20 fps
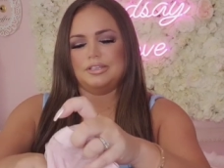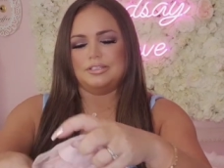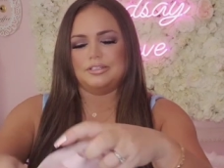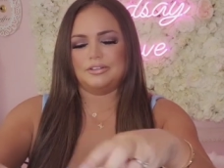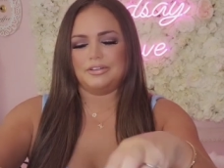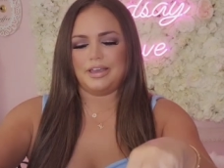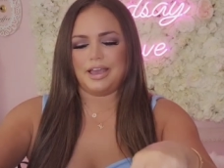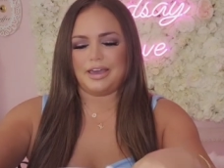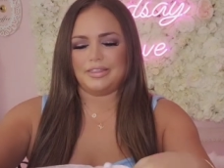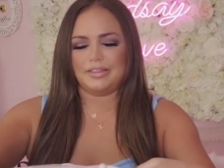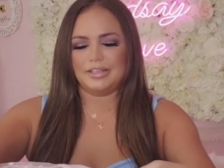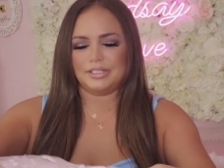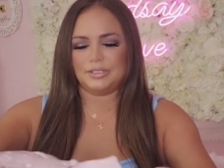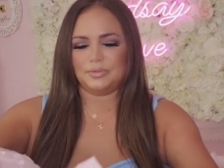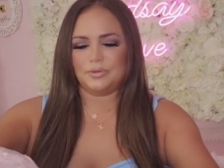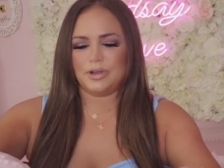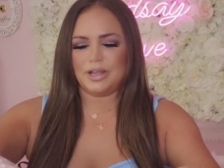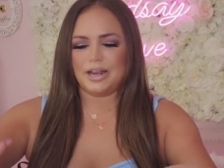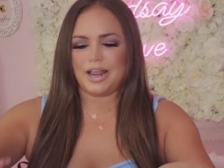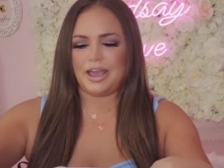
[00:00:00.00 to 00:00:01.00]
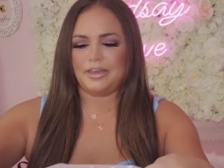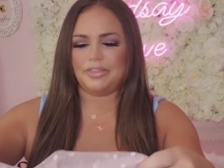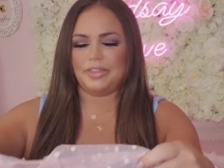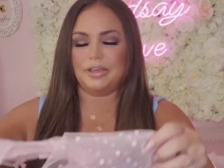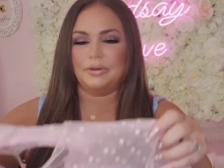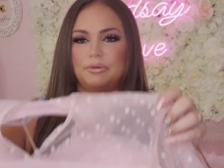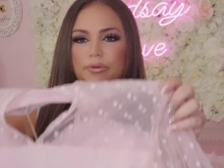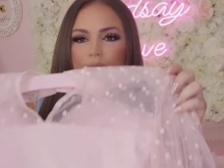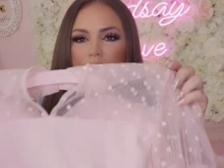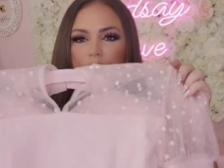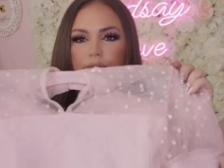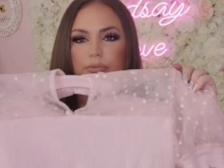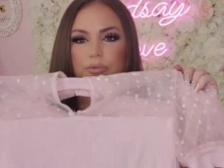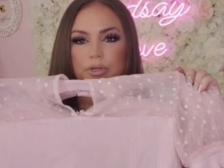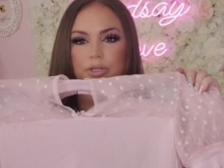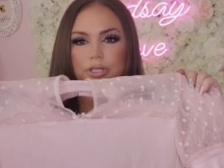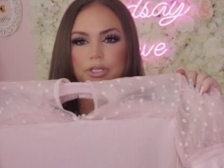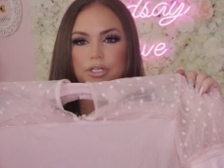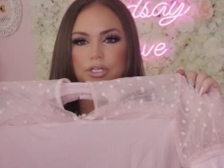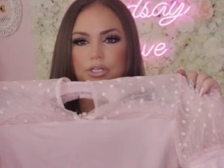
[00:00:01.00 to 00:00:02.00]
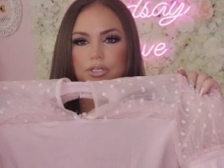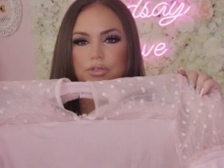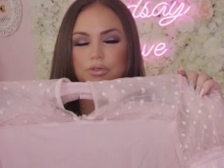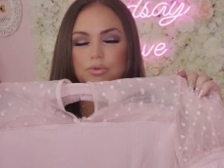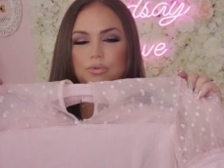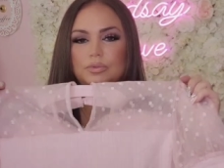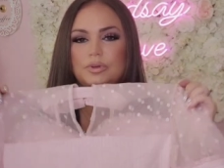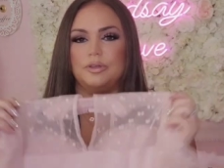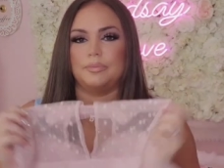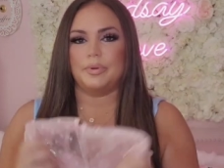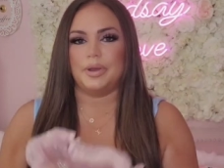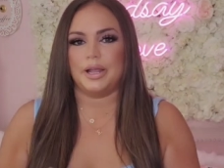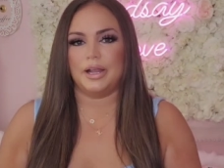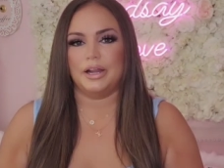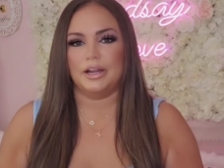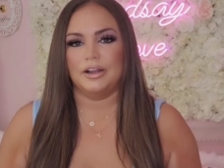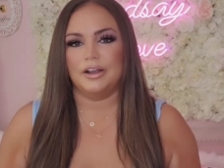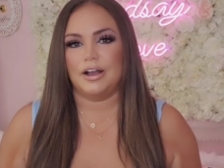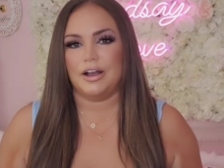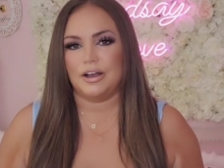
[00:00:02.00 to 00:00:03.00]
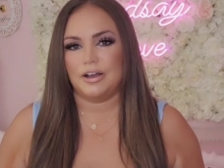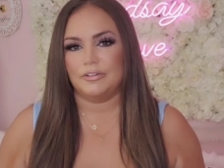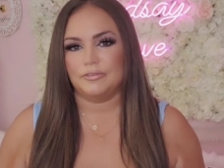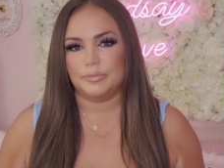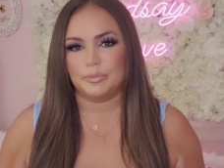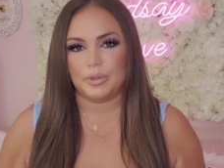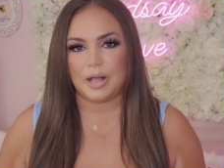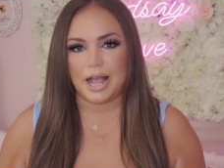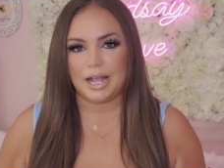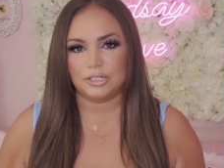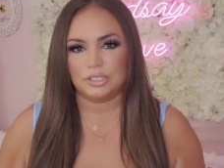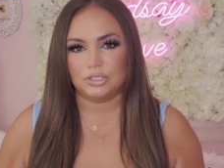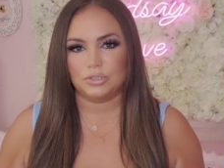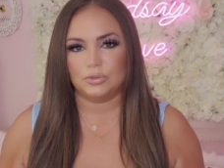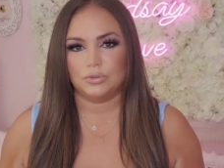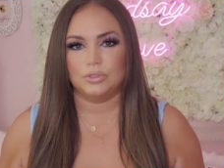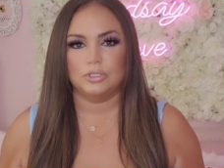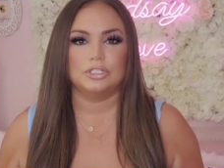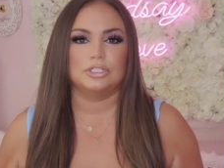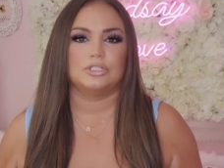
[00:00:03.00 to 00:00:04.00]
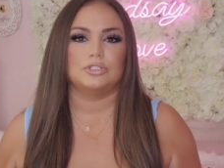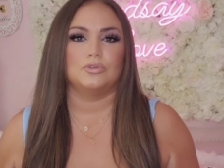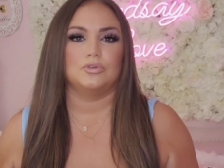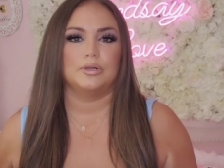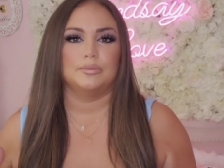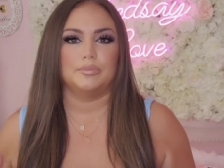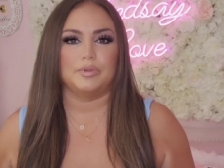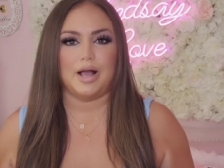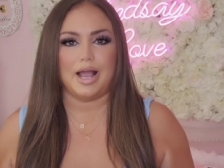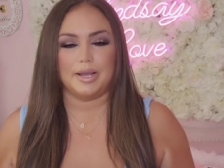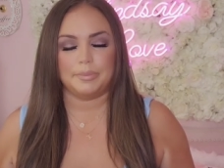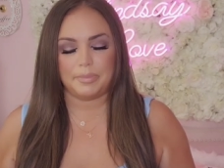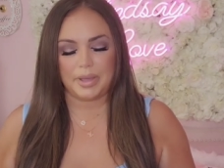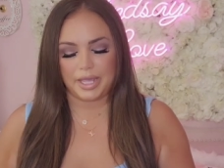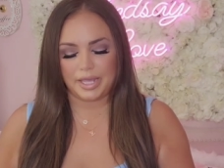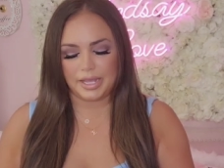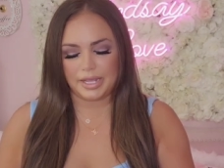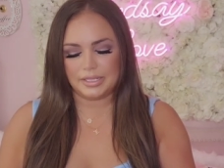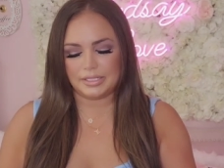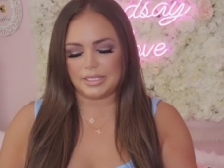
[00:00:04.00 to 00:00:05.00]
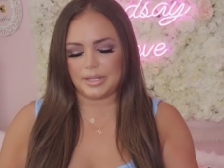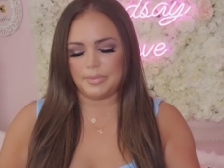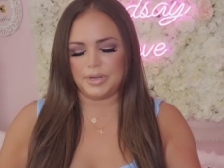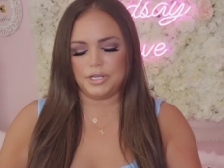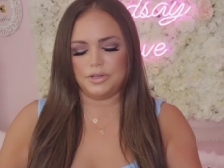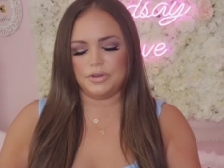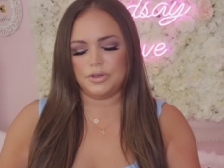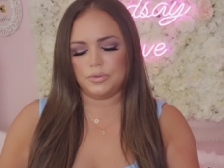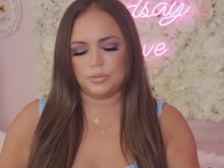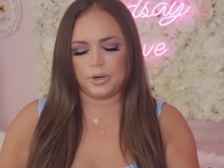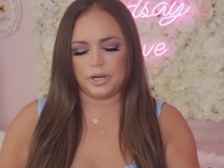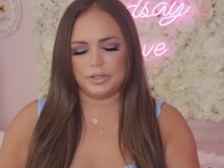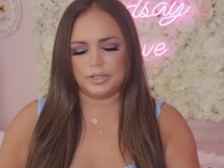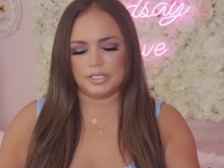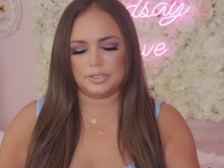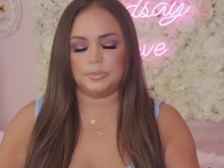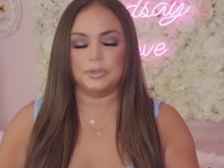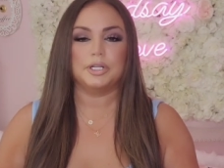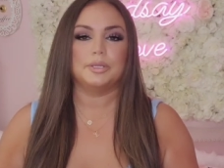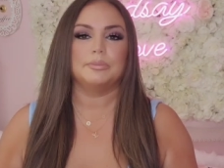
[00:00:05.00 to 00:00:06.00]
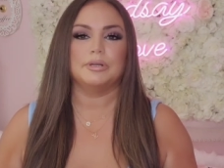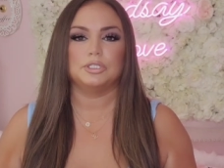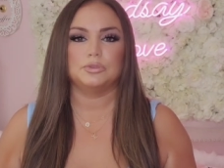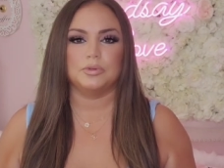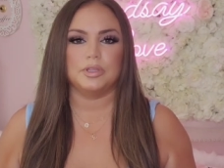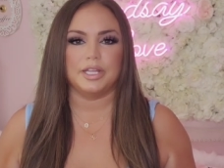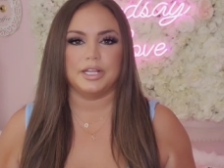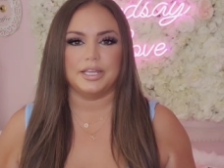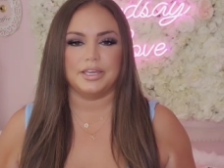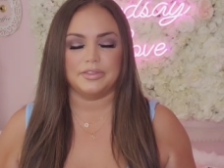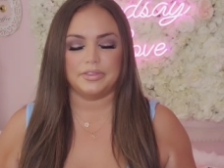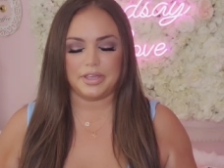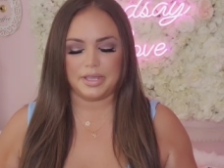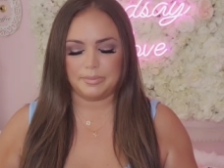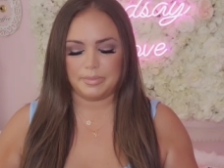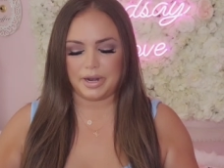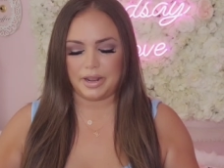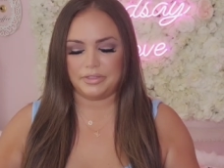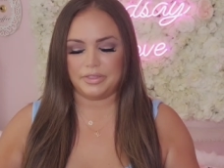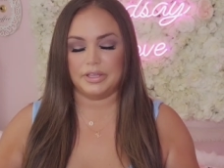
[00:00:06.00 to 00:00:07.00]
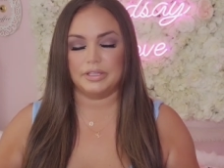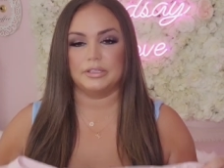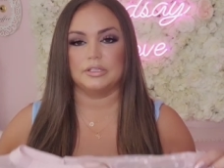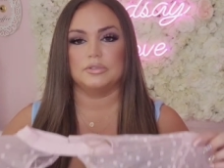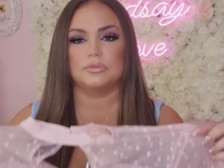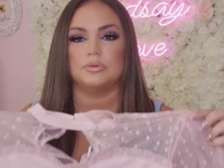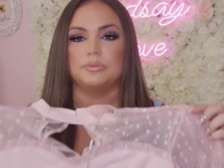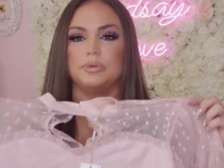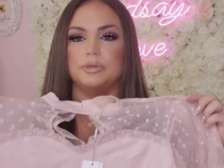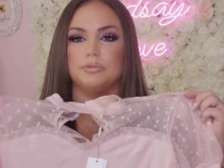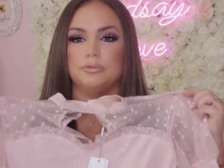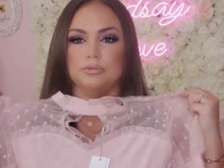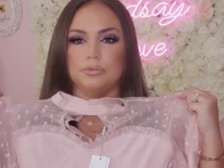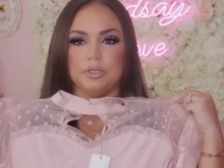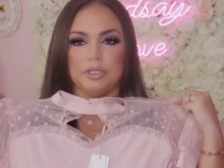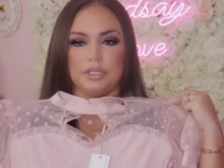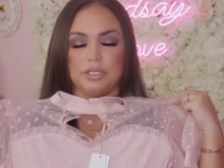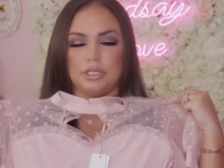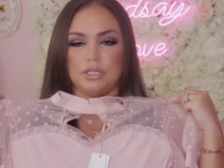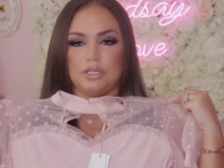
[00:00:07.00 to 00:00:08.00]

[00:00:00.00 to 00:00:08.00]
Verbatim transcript: So yeah, this one I think would be really cute with a pair of black shorts or black pants. I mean, you could wear this pretty much with anything, but I think this would be really